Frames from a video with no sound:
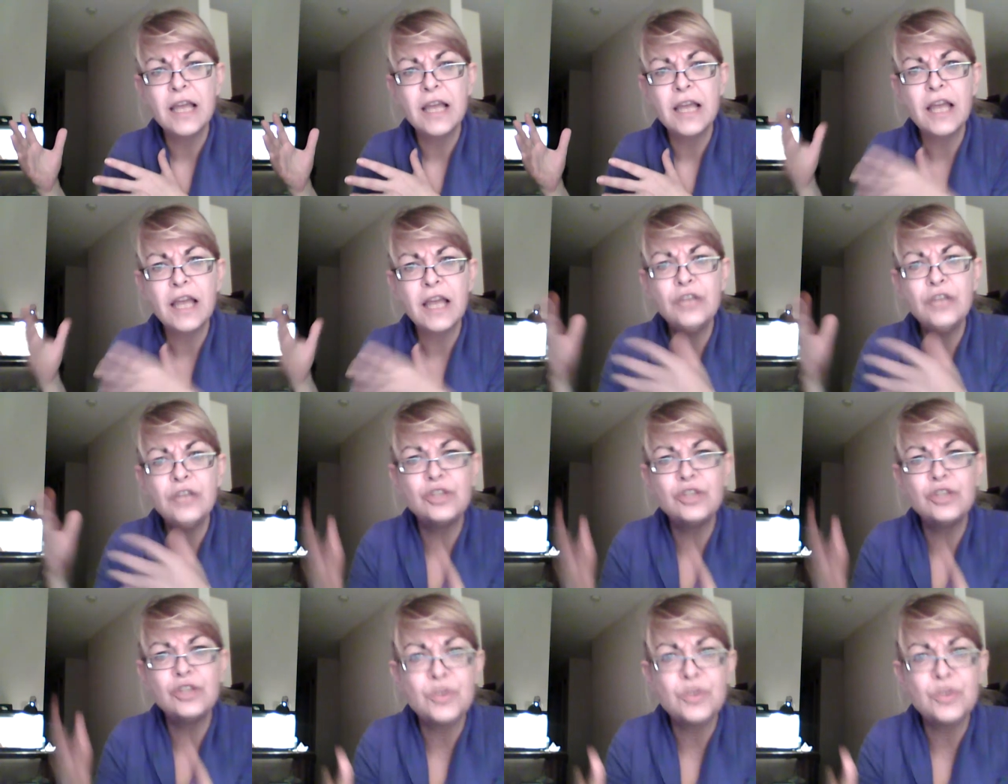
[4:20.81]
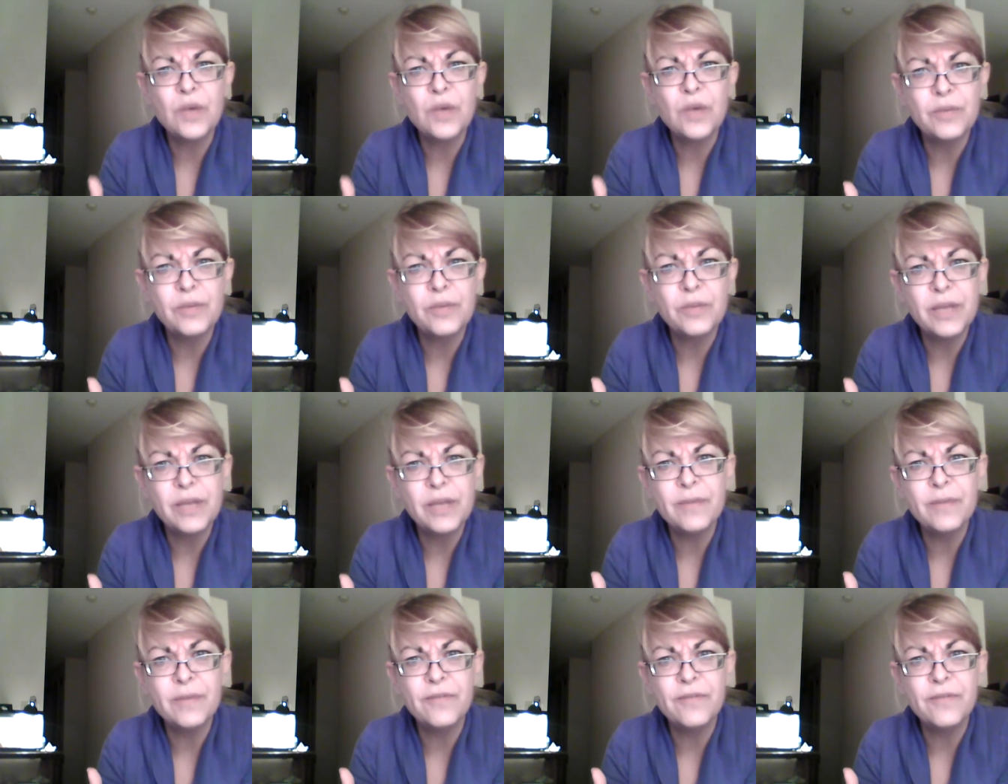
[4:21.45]
and you just want to
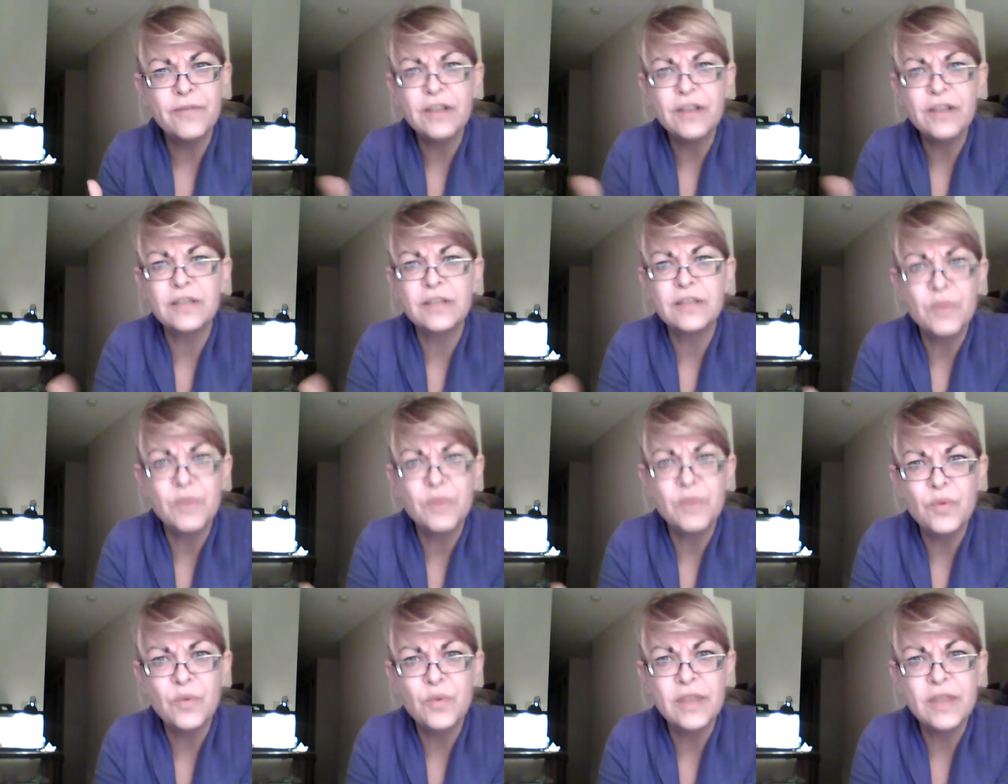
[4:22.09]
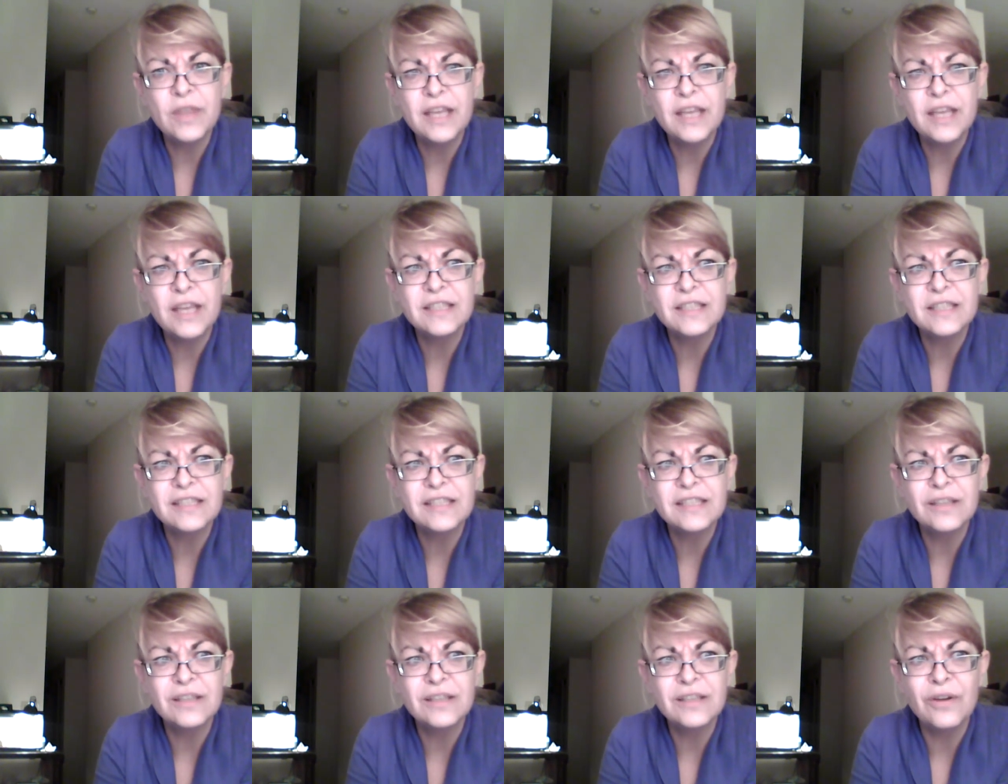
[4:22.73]
blame the victim the one
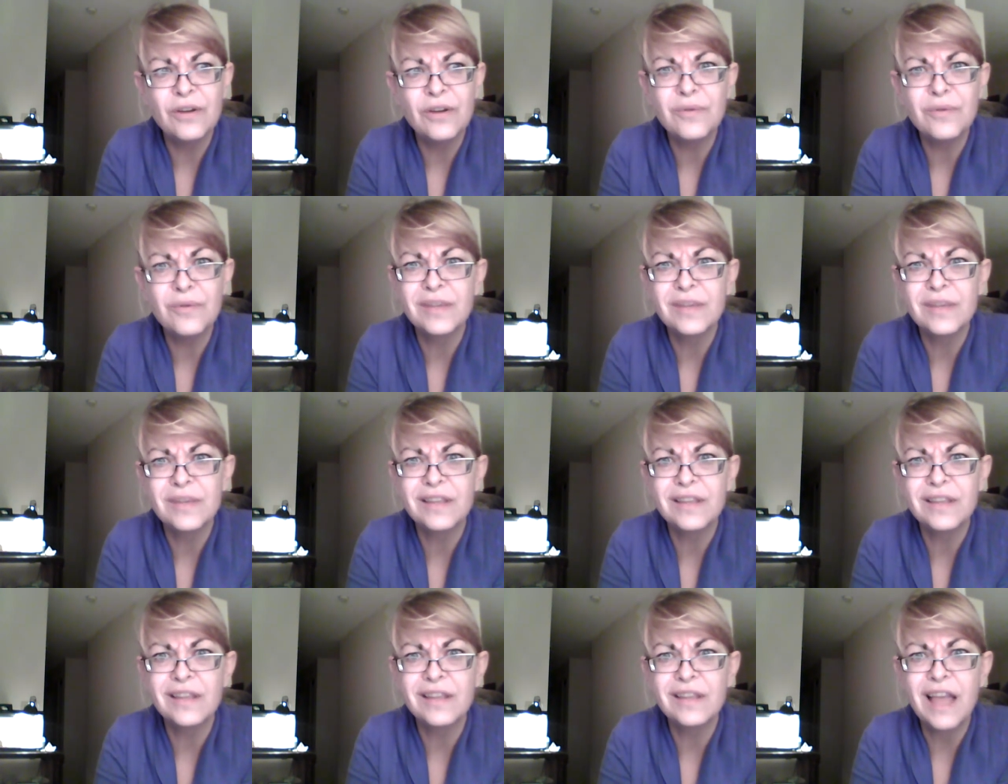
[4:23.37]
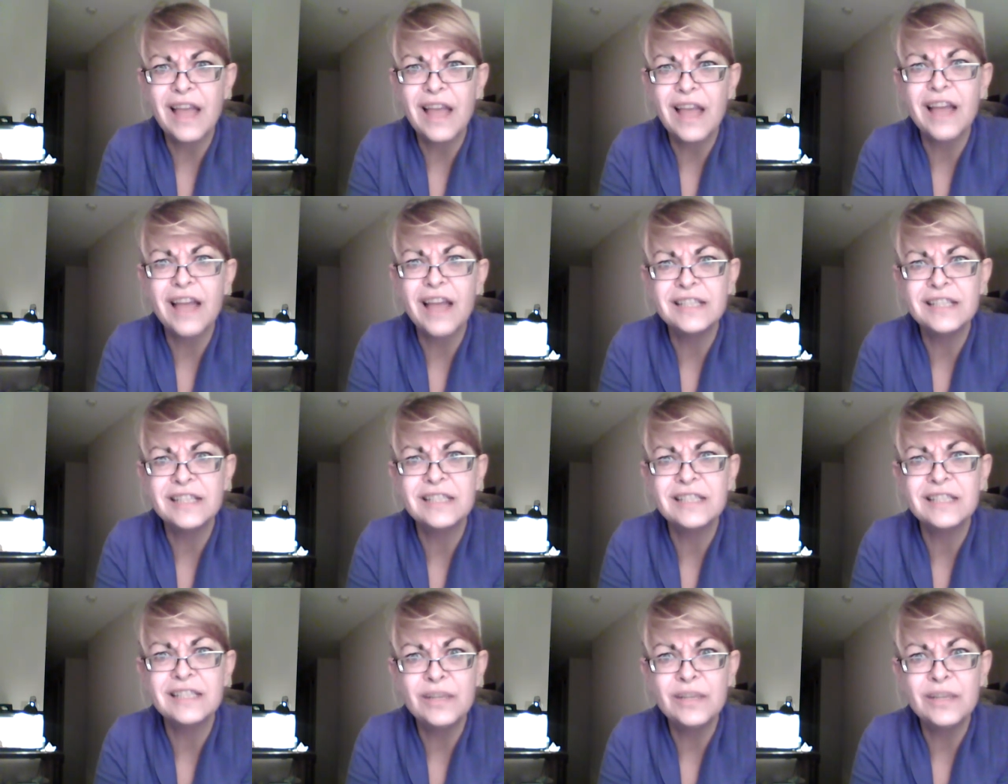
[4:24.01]
that's you know had
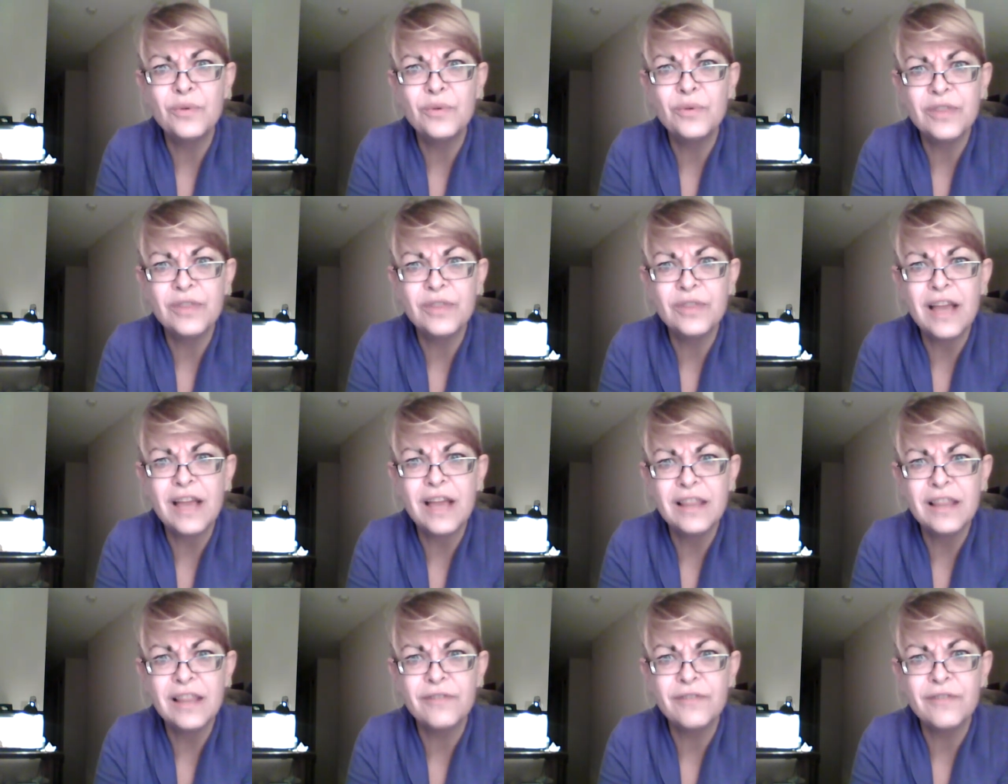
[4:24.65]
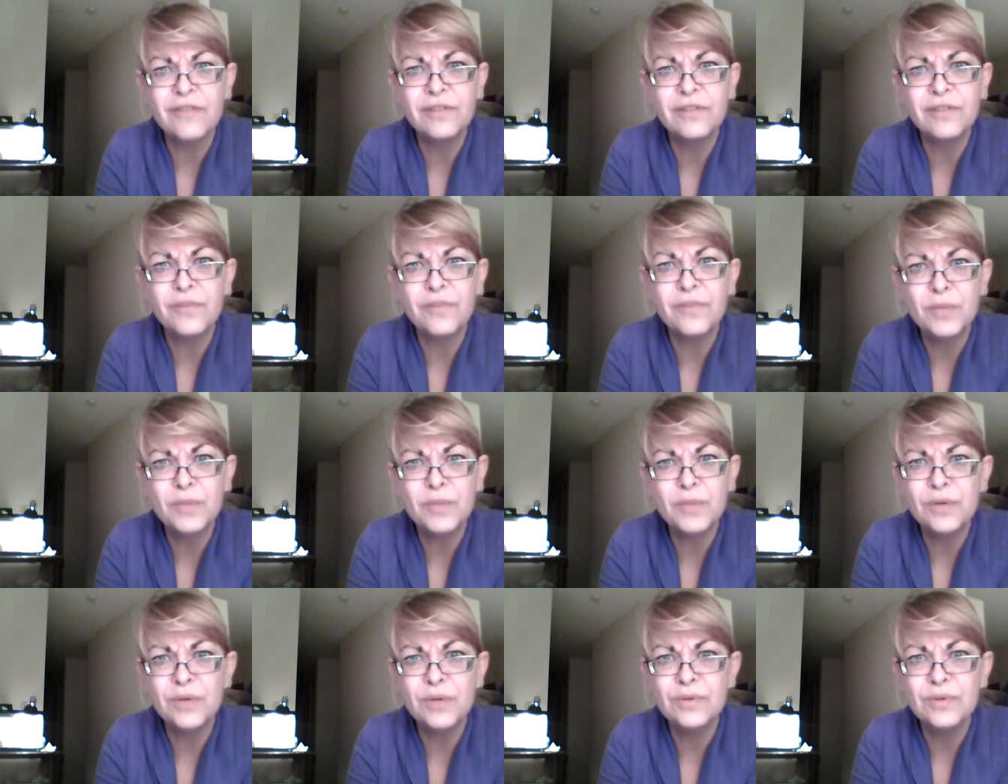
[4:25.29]
to deal with that level of
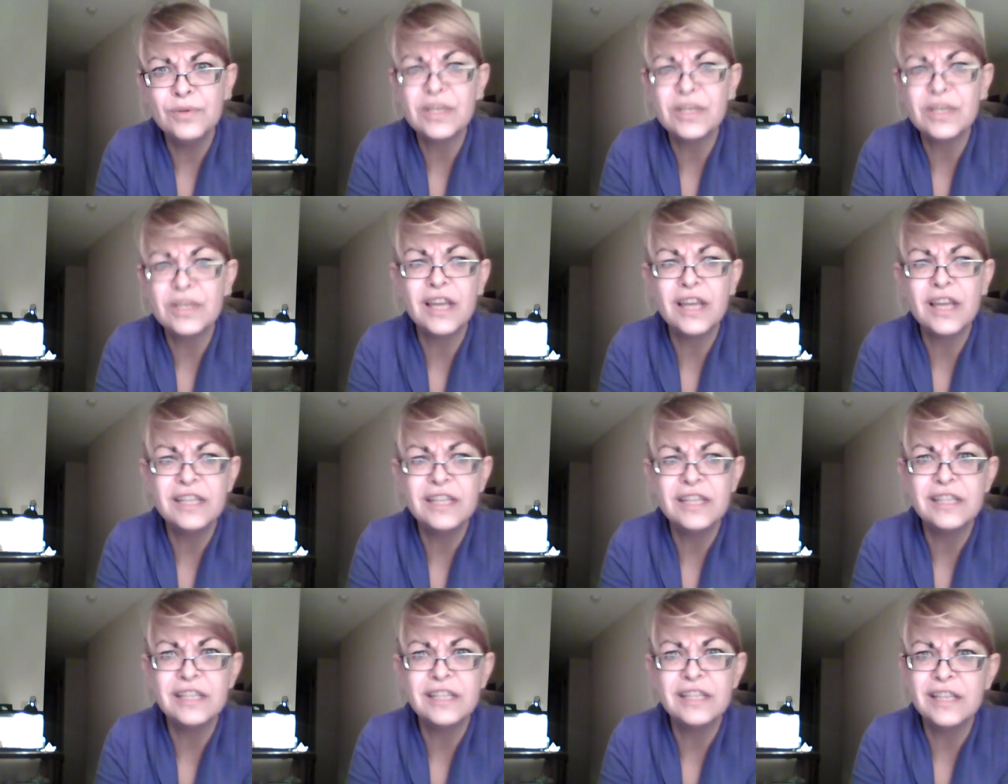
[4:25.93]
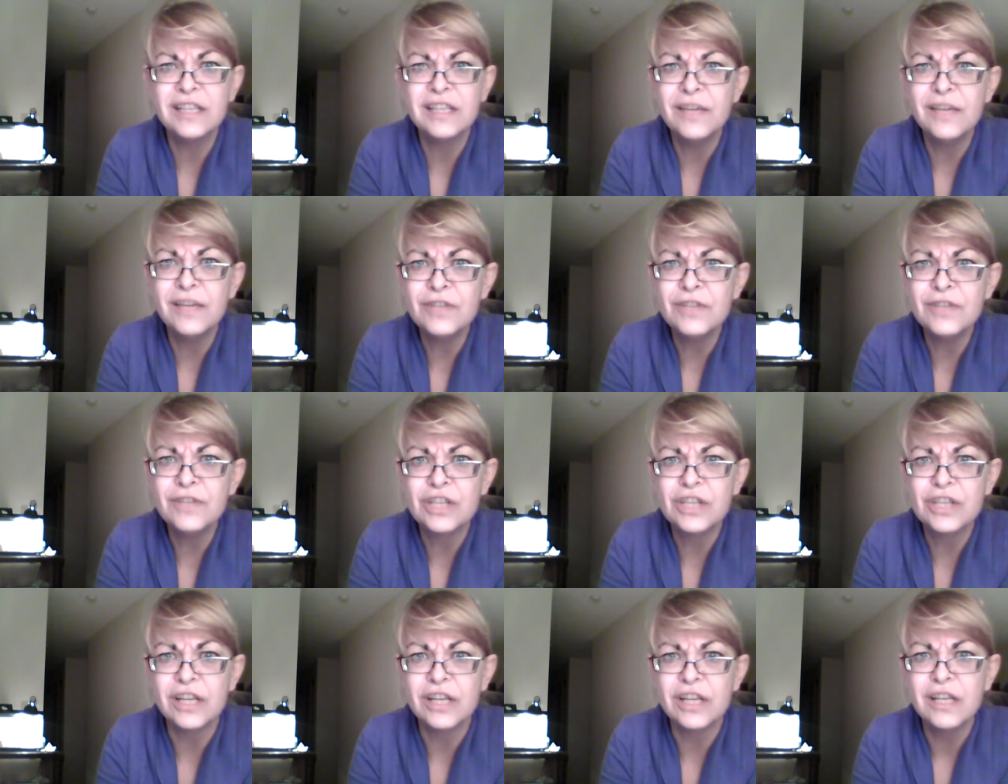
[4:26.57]
abuse and you didn't give a
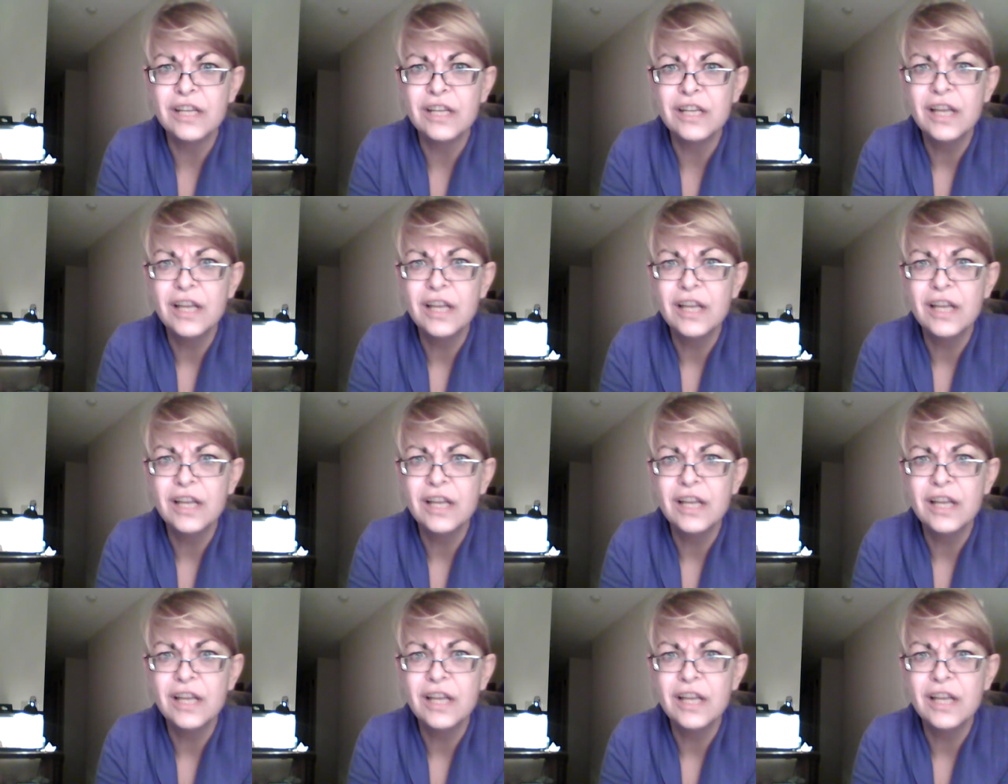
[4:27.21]
shit